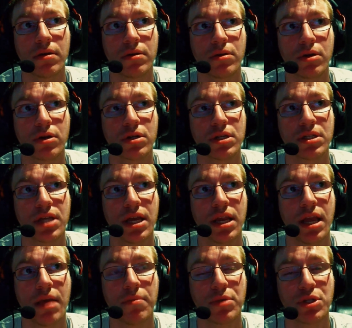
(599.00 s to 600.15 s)
Dark Descent,
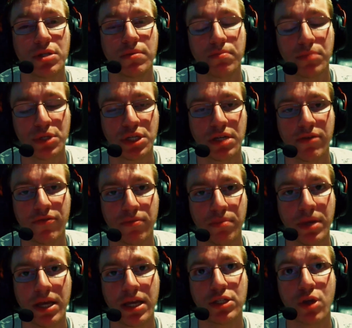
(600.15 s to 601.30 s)
and Mach- Machine of
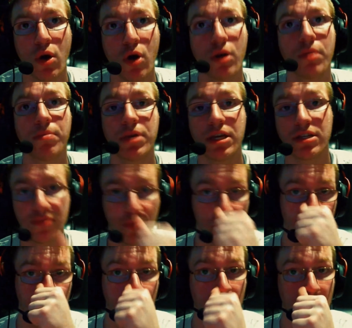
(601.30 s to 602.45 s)
Pigs on
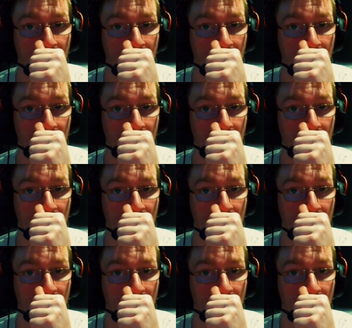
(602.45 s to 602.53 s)
PS4